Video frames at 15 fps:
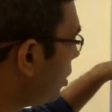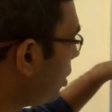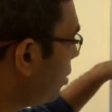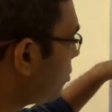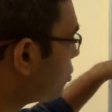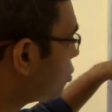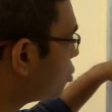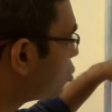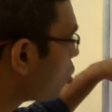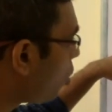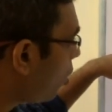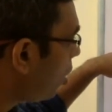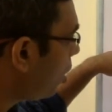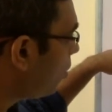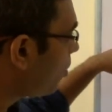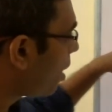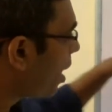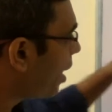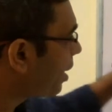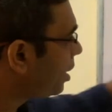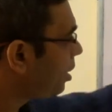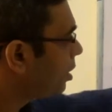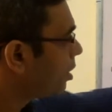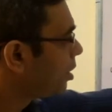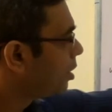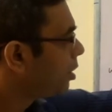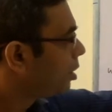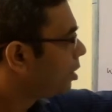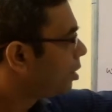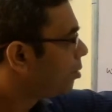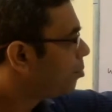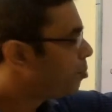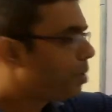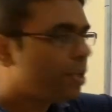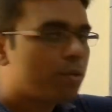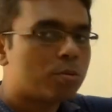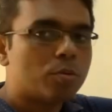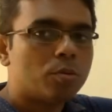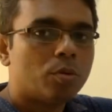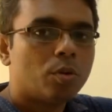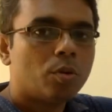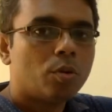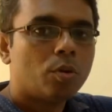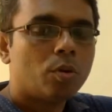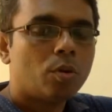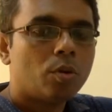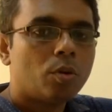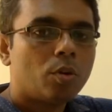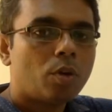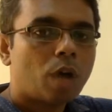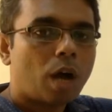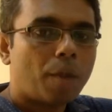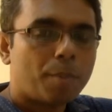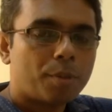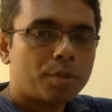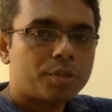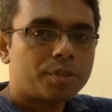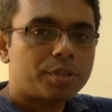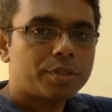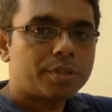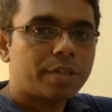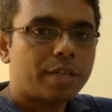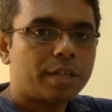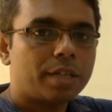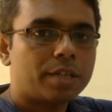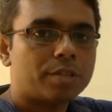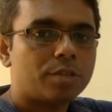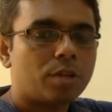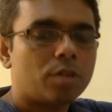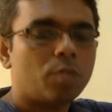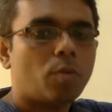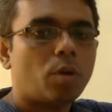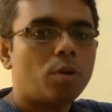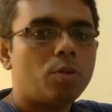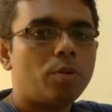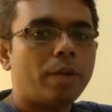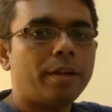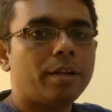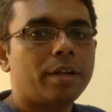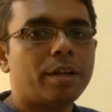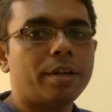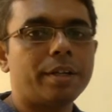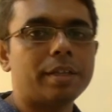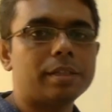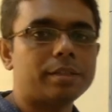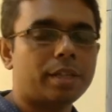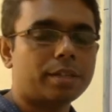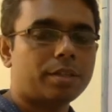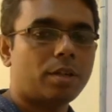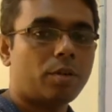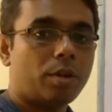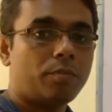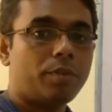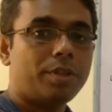is stalled by P2, a process that does not want to enter critical section. When we